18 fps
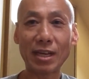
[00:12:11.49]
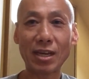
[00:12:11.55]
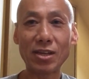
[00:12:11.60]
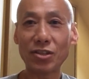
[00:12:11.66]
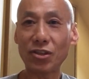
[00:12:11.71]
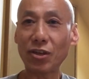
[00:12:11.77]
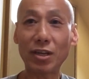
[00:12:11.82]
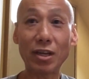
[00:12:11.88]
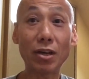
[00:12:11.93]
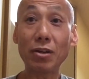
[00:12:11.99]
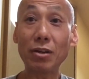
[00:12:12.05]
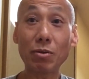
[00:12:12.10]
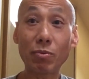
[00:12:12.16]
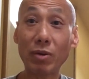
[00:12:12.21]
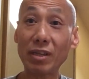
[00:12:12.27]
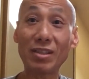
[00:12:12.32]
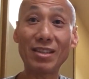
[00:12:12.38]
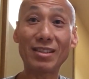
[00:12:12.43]
So the only
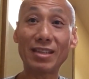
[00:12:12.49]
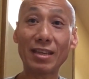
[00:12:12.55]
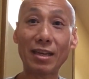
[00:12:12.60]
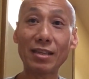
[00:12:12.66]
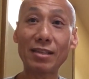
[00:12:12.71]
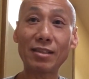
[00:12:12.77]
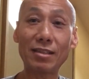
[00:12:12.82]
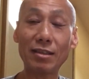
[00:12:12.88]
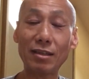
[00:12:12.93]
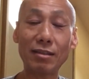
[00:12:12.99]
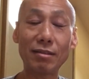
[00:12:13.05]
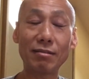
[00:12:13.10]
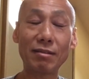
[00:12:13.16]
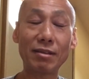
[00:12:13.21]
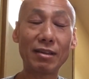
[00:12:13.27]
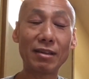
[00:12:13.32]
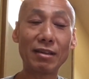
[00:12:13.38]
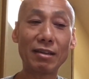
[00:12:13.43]
way to test it
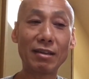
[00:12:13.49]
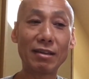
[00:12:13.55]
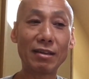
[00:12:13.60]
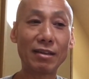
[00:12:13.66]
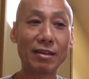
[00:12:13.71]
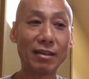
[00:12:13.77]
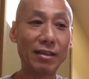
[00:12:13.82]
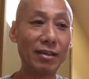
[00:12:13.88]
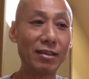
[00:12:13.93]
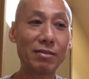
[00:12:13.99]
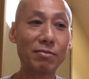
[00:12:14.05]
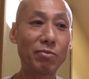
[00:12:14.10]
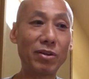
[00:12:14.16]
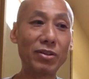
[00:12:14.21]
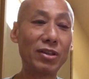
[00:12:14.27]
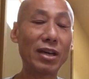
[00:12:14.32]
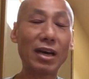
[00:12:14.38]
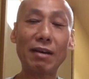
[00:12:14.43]
is
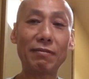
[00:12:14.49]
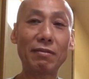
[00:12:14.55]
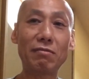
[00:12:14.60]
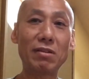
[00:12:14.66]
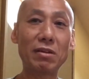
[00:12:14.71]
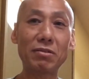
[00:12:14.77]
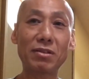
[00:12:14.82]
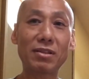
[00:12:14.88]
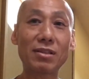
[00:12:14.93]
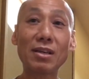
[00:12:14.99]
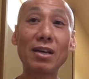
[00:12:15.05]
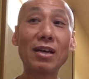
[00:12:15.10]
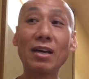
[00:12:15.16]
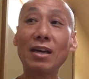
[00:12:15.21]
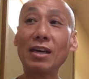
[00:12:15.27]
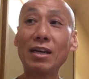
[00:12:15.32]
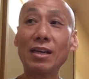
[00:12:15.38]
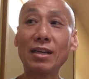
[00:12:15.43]
when you have a
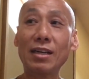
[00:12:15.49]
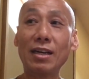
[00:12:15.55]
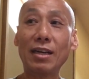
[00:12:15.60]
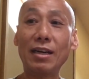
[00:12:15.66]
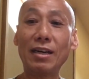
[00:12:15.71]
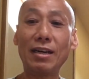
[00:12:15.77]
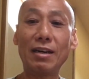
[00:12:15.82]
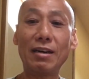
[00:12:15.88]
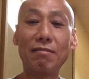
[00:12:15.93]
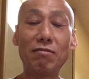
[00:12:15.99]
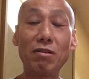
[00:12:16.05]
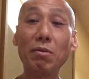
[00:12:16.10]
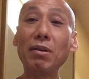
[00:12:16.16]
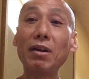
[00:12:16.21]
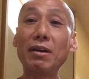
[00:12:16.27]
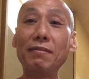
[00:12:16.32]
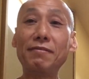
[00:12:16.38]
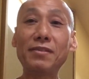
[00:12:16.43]
real
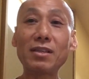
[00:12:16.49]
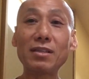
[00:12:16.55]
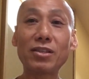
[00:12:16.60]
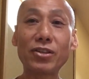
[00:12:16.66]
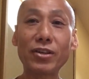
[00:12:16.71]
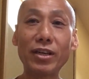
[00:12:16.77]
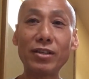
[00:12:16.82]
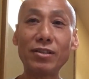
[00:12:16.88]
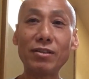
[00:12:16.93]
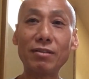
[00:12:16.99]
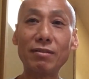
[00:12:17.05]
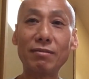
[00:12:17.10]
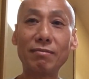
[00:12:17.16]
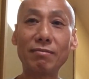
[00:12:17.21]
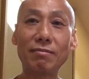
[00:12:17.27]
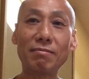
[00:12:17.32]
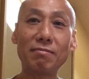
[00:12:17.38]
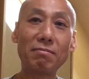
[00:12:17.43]
life situation.
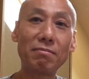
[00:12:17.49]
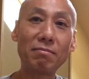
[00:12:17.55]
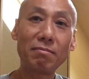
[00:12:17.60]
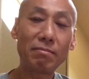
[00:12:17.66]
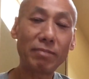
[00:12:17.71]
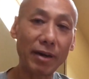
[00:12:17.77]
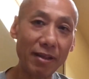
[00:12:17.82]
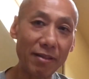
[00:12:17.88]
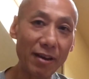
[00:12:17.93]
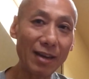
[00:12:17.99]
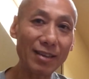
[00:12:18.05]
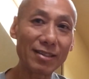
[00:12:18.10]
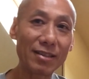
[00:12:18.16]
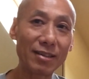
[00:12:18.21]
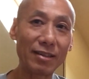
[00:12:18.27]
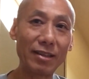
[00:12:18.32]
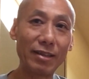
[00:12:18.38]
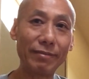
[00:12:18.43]
By that
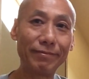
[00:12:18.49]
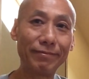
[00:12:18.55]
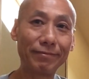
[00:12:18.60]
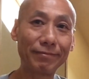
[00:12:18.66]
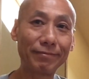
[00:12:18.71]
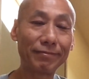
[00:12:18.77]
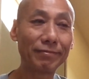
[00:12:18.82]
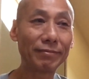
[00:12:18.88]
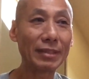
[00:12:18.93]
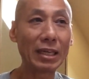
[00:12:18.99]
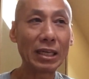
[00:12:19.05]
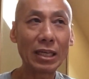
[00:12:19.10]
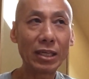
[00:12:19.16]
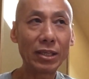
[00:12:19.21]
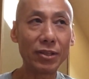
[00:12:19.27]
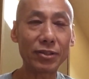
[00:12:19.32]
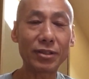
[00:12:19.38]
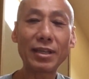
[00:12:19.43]
time,
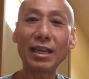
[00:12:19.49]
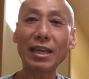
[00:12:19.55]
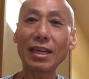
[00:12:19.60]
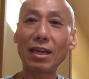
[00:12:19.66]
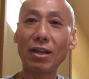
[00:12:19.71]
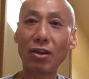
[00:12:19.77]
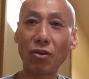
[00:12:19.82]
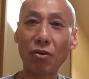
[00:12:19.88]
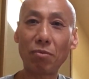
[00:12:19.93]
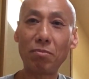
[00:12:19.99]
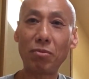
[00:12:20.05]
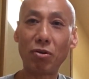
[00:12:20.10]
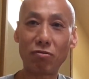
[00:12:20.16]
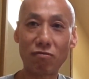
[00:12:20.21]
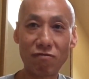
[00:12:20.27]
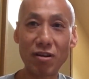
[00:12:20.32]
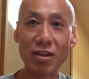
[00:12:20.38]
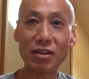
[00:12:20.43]
you're taking a lot
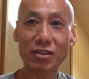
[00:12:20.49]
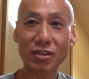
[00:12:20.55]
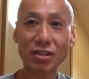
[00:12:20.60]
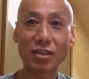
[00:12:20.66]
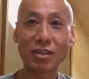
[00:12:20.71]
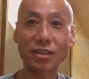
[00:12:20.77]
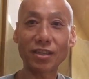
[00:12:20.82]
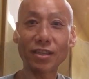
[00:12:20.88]
more risk.